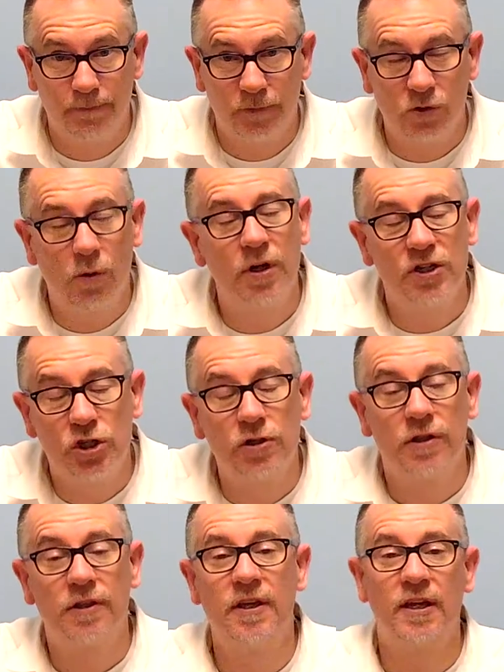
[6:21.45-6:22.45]
So I want
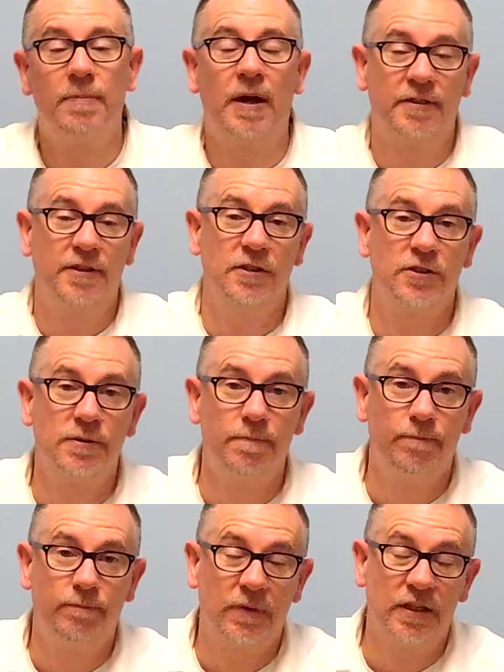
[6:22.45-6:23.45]
you to think about this.
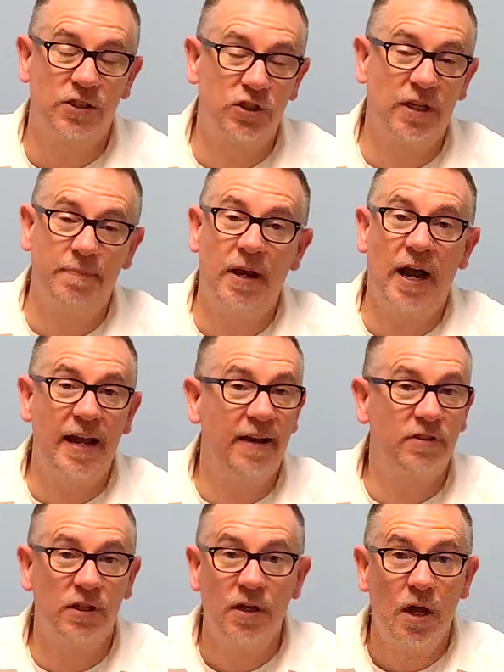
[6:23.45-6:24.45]
This is something I
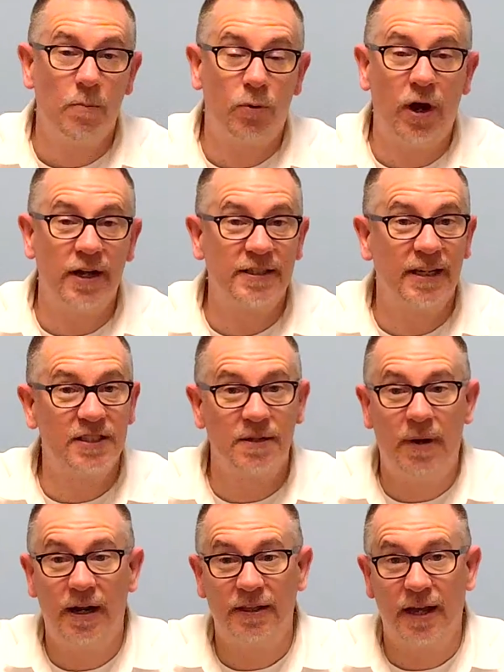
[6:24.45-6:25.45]
have to process in
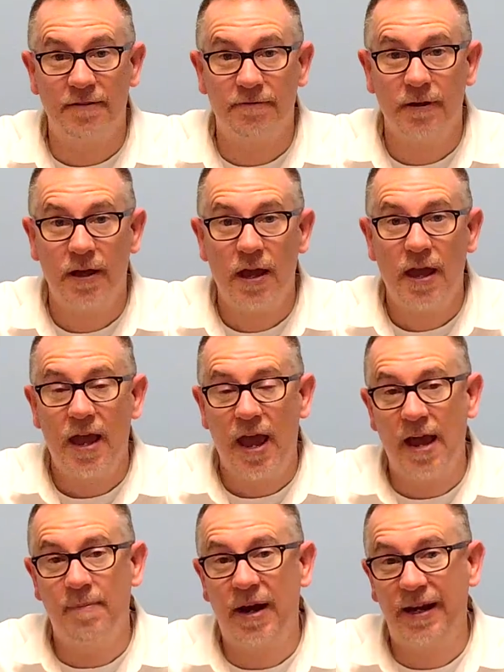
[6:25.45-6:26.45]
my life.
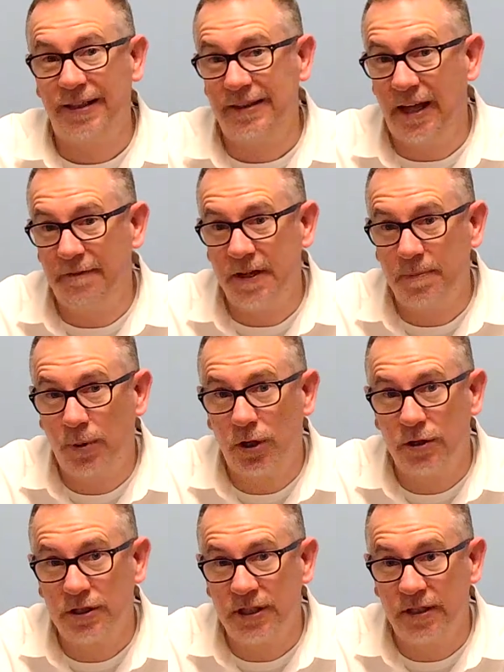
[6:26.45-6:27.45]
Am I a loving
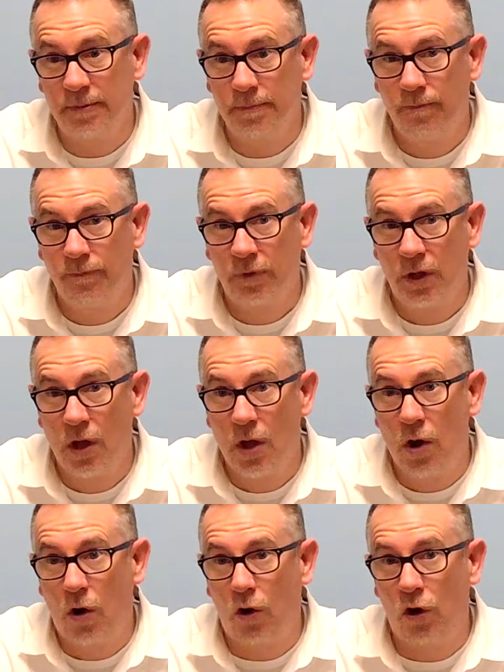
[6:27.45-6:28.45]
person
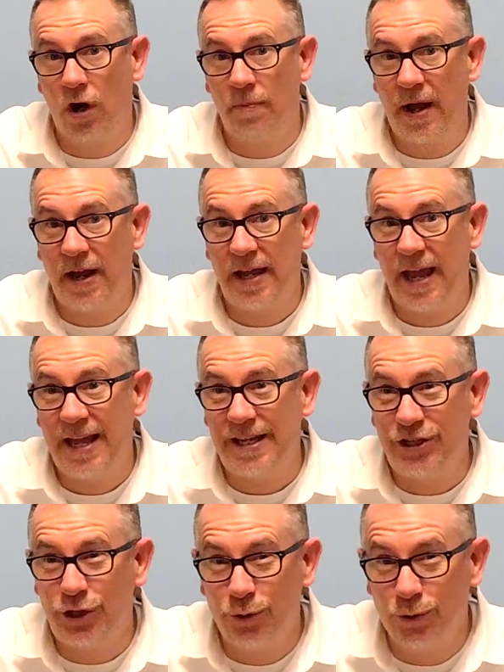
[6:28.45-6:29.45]
or am I a
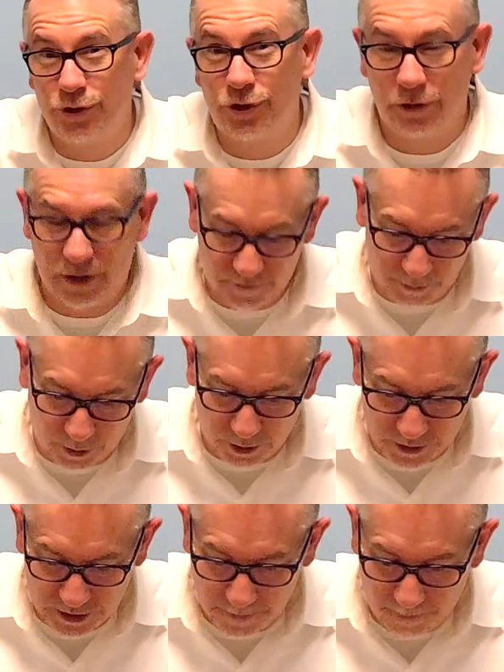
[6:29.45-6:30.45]
user of a
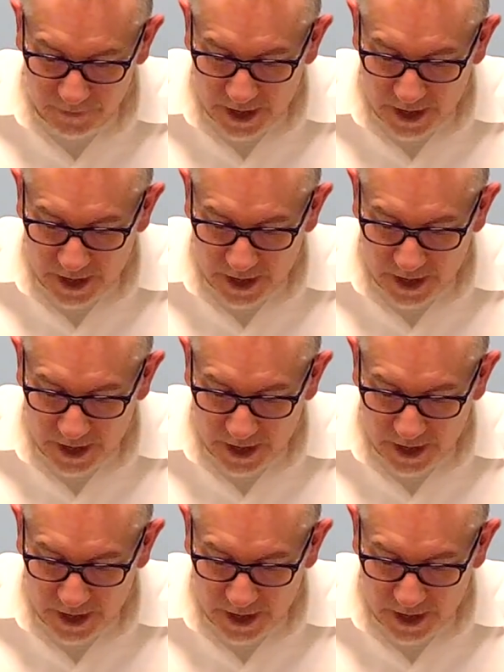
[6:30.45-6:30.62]
person?